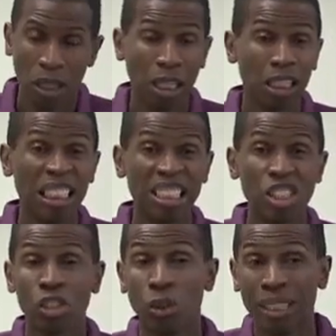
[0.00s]

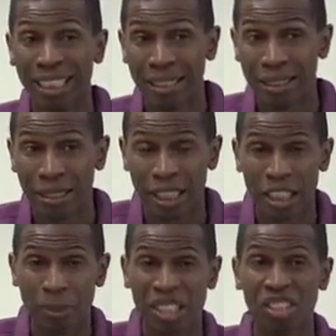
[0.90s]
Unconditionalness,
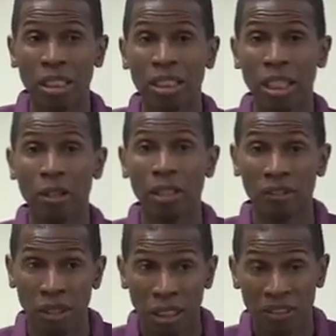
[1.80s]
especially in the area
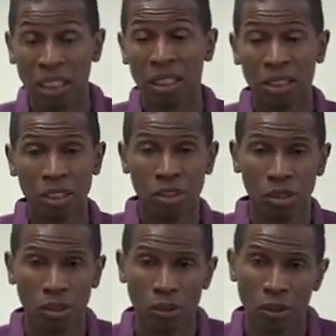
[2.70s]
of love,
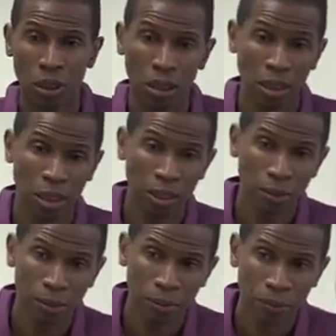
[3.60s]
unconditional
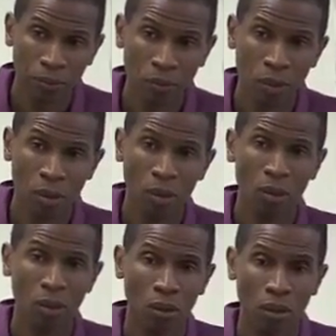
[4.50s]
love.
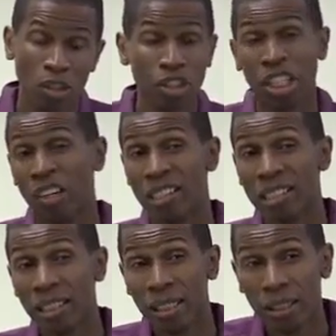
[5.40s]

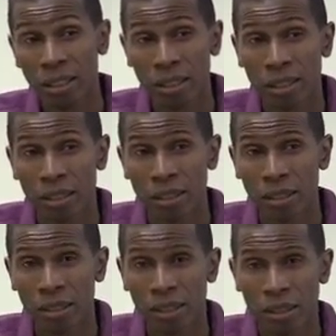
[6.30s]
Charity,
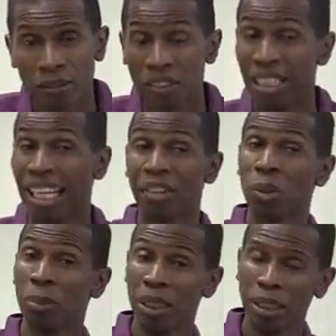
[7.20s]

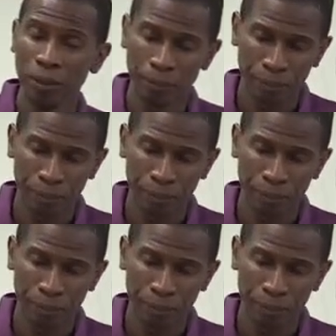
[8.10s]
philanthropy.